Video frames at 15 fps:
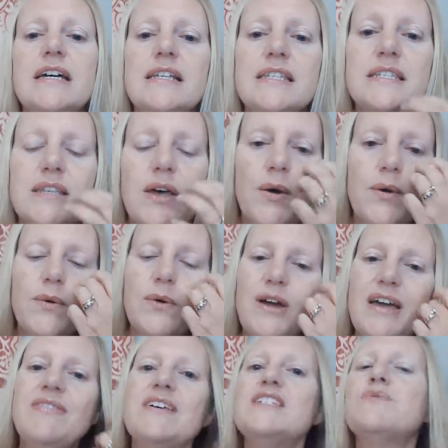So
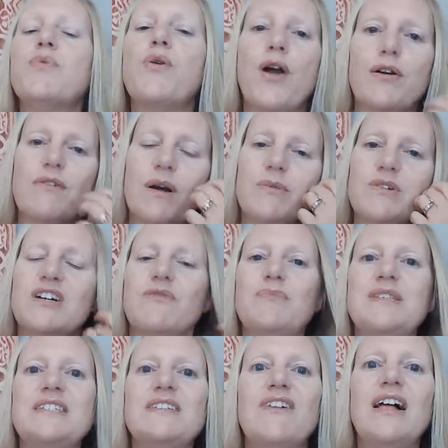in this program, which I've
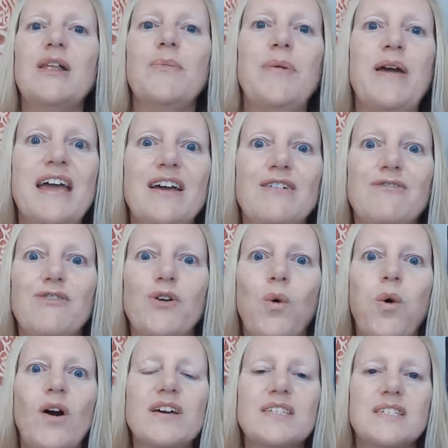been developing for
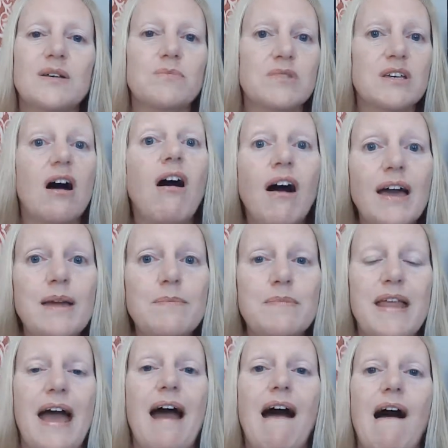quite some time
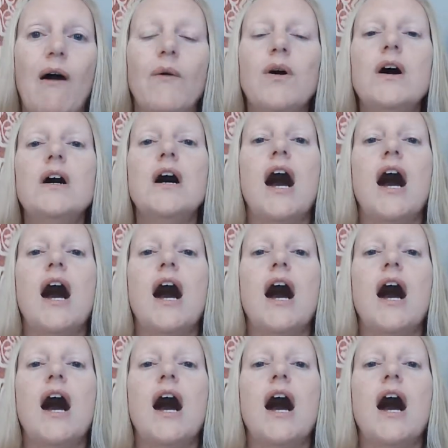now,